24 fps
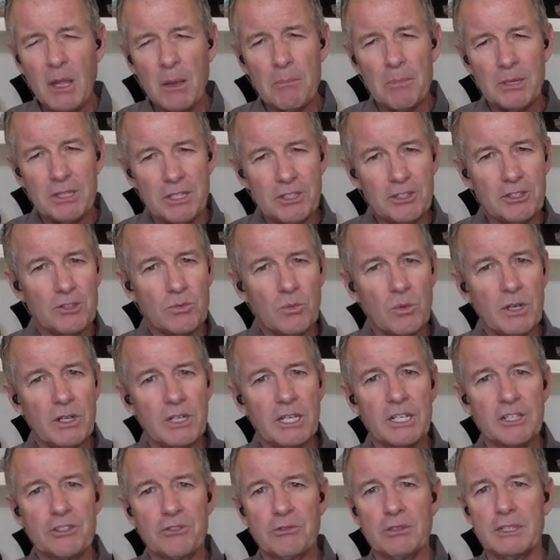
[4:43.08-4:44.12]
But this is where it
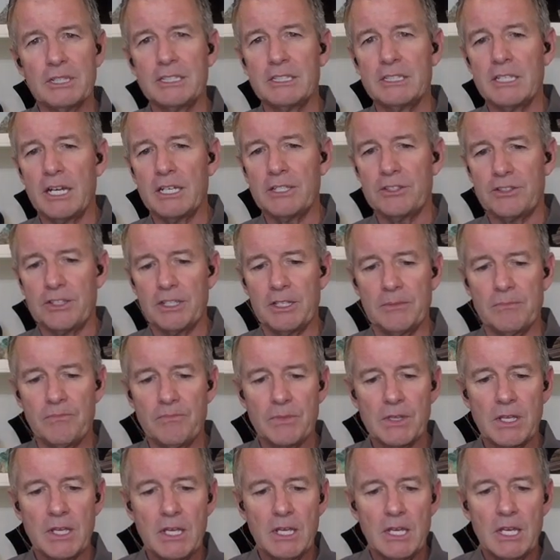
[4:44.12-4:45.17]
gets really dicey.
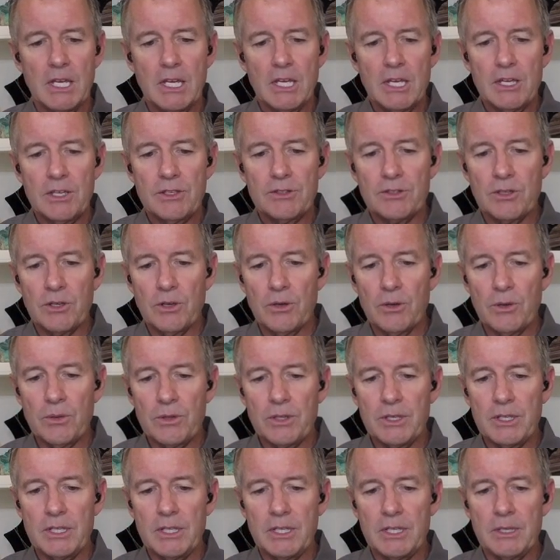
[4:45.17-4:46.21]
So
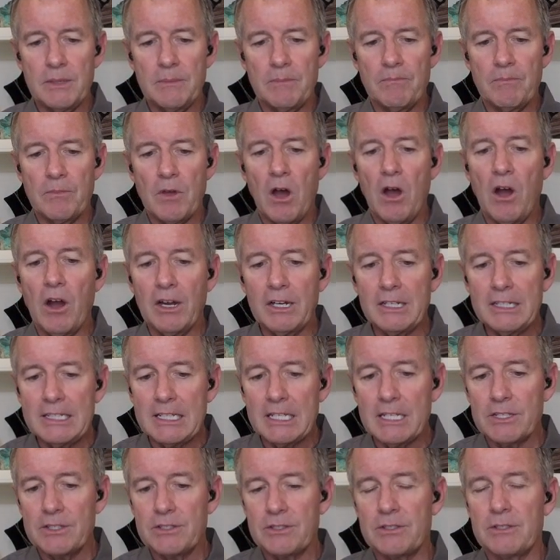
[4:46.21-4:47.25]
the
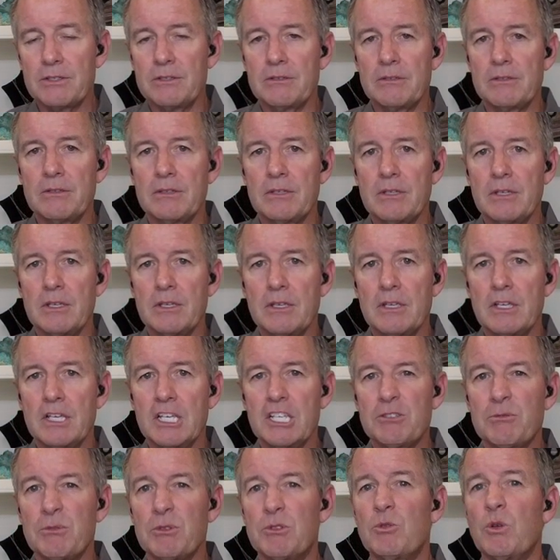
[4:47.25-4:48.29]
hardness
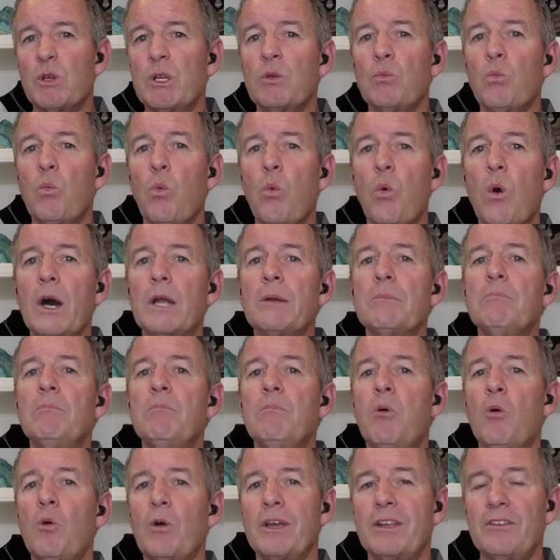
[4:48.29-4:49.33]
is between
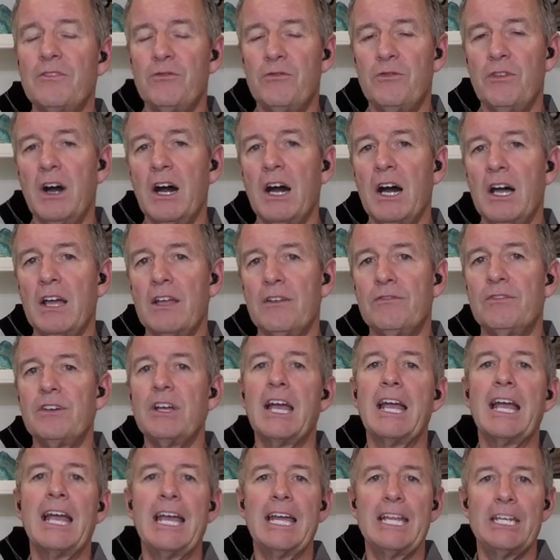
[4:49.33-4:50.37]
1.5
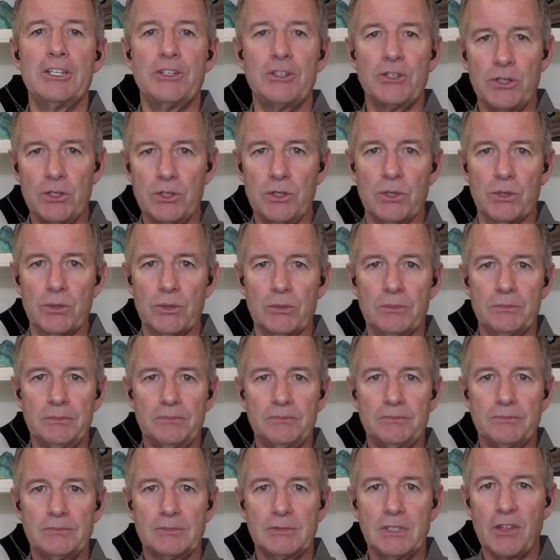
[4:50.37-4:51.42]
and 2.
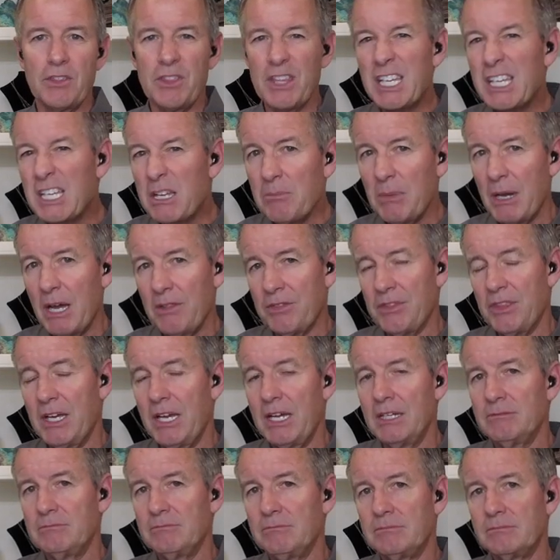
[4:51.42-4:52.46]
Now think about
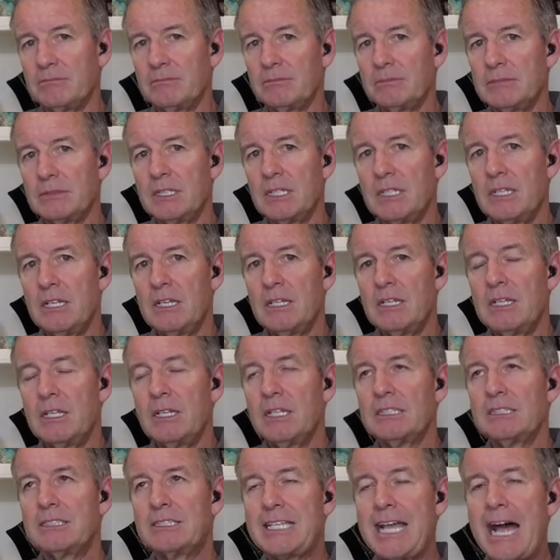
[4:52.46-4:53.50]
that.
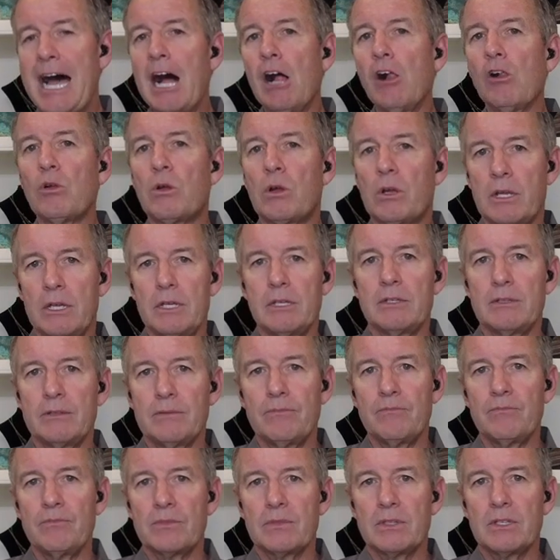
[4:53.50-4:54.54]
Talc
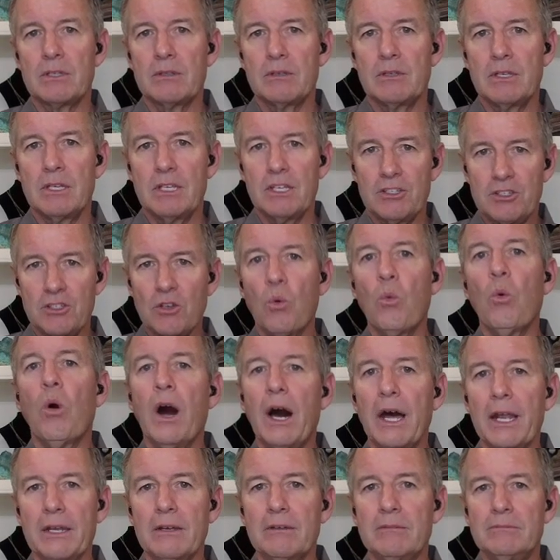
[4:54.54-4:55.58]
is a
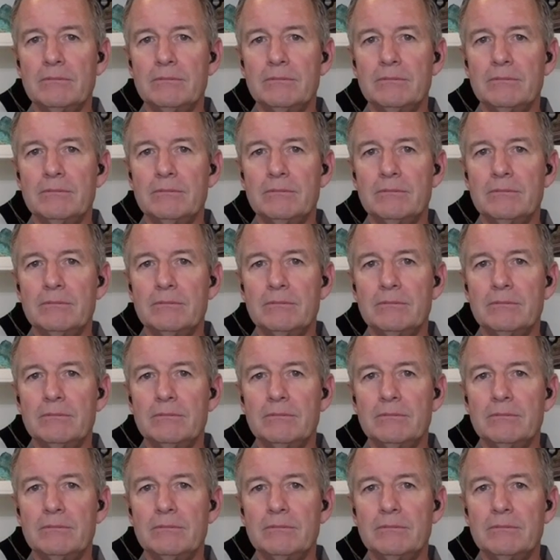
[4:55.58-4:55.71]
1